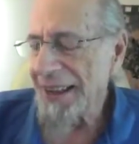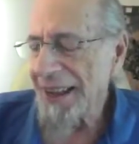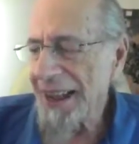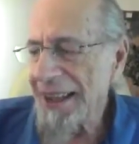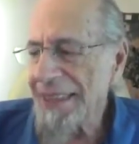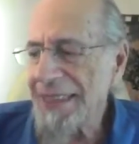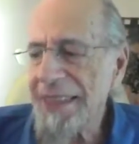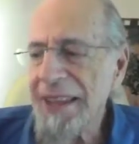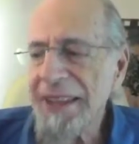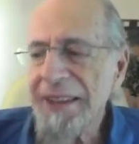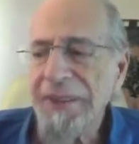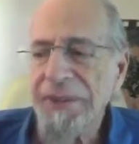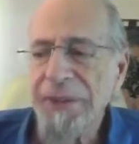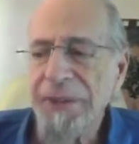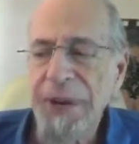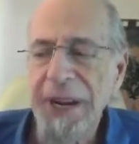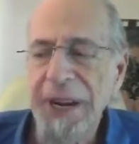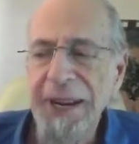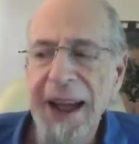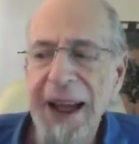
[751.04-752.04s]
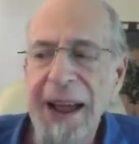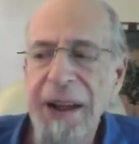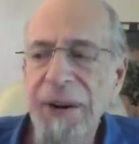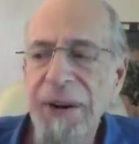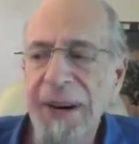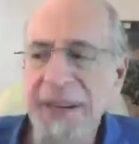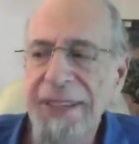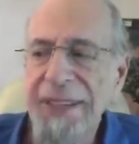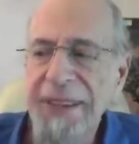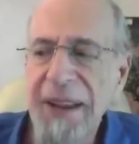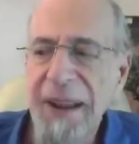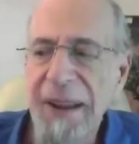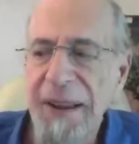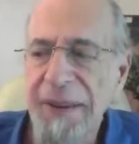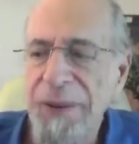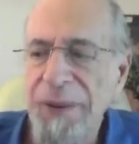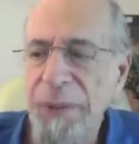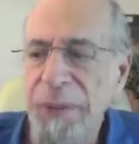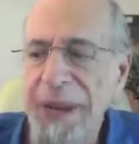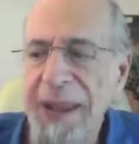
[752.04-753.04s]
think if we lie to
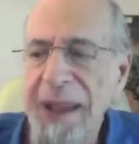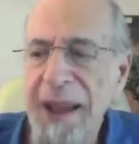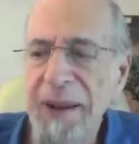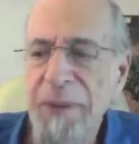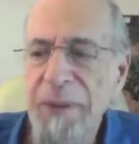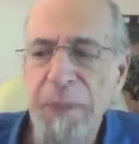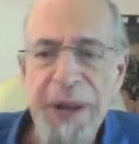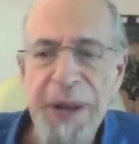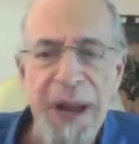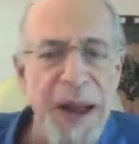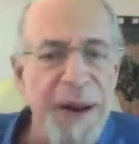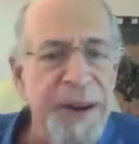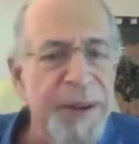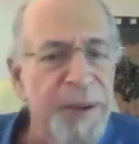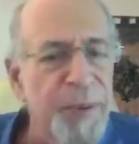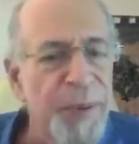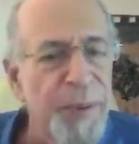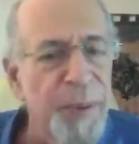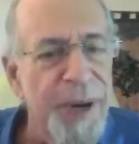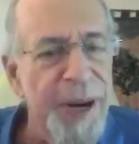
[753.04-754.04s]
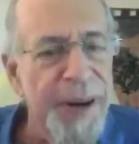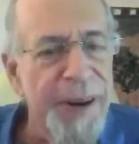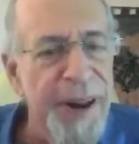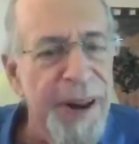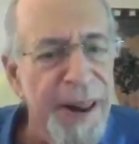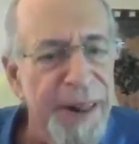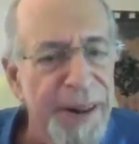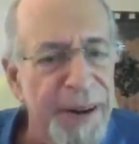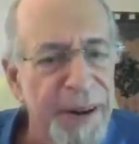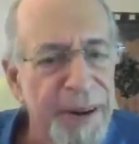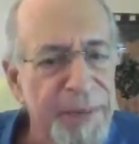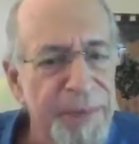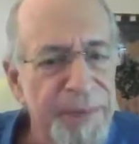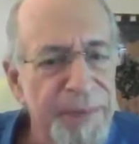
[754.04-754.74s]
ourselves, we can't be honest with one another.